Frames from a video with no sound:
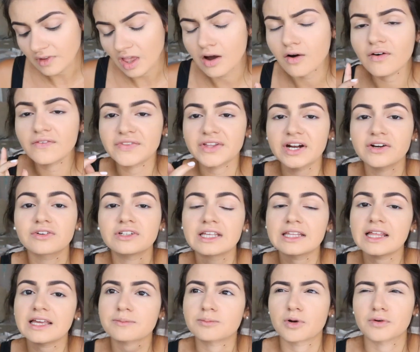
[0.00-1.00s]
Oh, and then I really
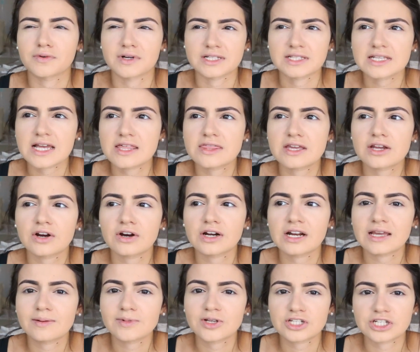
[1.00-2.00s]
like Marissa, I think her
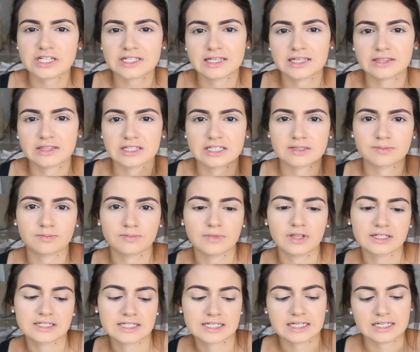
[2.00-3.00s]
name is. She's like this
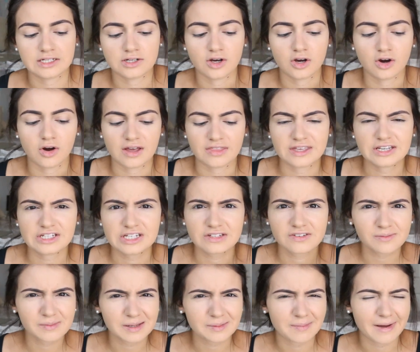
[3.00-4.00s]
Latino. I think she's
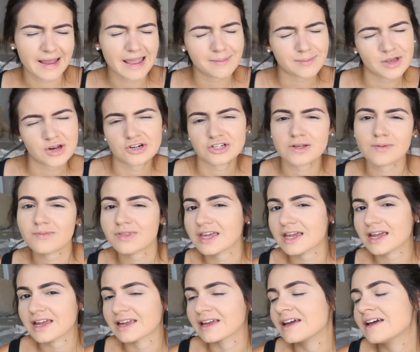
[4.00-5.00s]
from like Miami or
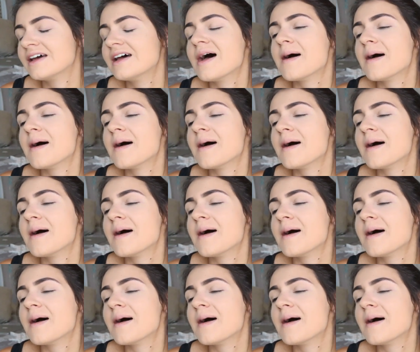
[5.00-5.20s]
something.